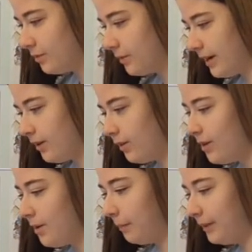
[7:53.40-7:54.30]
Wow.
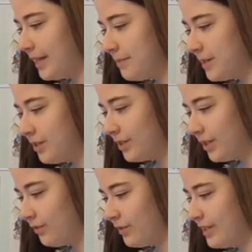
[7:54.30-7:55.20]
Blaming
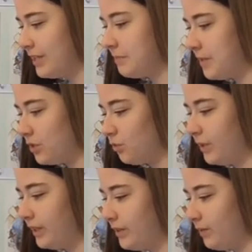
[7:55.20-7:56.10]
yourself for things must
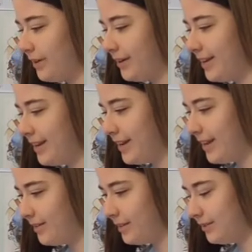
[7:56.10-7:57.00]
really run in
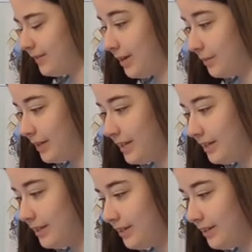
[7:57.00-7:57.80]
Aaron's family.